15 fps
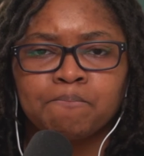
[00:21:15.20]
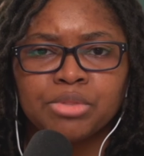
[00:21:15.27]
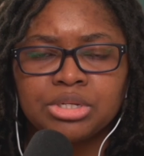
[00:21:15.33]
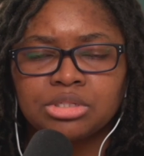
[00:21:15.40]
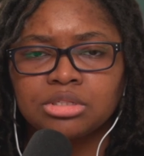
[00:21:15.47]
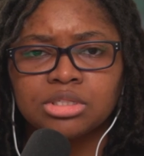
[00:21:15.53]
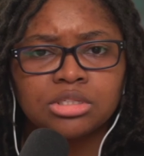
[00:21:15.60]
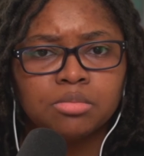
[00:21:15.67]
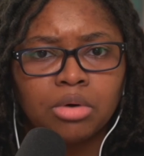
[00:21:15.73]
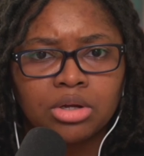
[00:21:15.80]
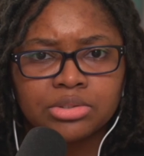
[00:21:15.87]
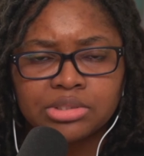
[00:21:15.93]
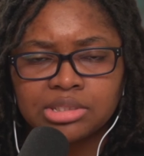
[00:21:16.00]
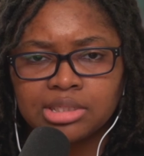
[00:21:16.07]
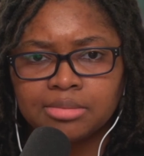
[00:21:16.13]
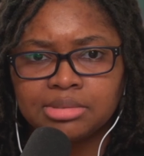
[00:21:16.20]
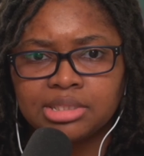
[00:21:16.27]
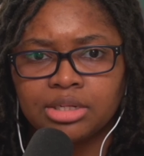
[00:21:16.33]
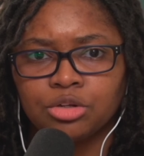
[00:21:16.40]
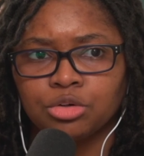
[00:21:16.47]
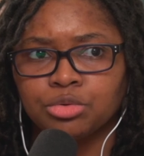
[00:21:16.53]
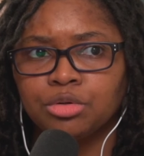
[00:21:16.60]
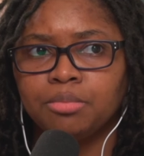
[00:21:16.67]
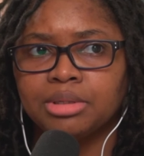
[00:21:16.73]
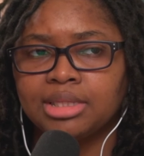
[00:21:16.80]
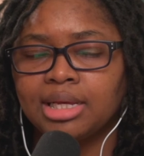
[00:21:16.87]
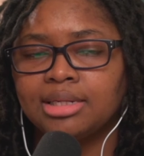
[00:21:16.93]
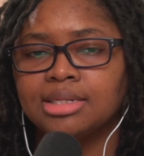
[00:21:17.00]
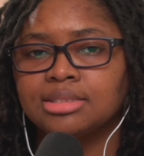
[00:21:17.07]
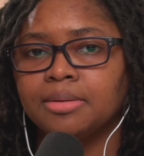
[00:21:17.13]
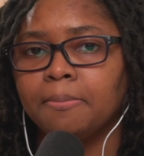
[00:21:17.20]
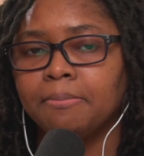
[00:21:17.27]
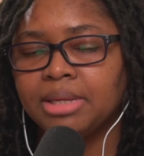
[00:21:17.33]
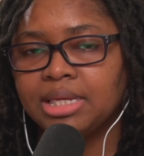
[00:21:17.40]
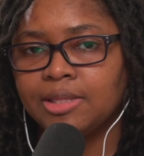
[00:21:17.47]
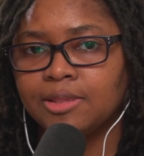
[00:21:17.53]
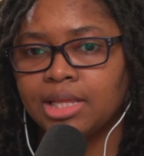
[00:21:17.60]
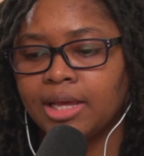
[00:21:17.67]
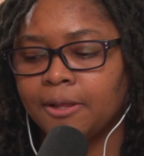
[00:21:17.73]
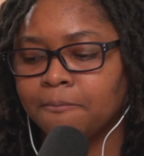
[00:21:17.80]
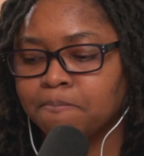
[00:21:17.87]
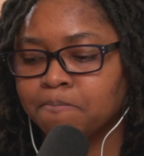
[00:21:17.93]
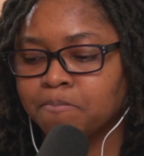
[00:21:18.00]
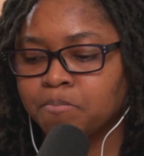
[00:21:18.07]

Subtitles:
It's a smaller subset of group, but that doesn't mean that